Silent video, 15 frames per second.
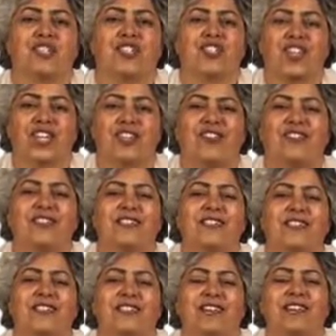
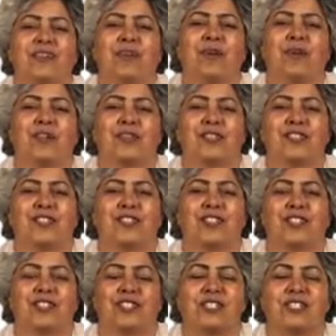generals and
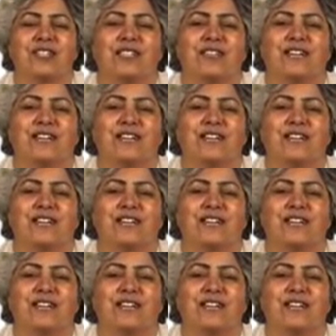politicians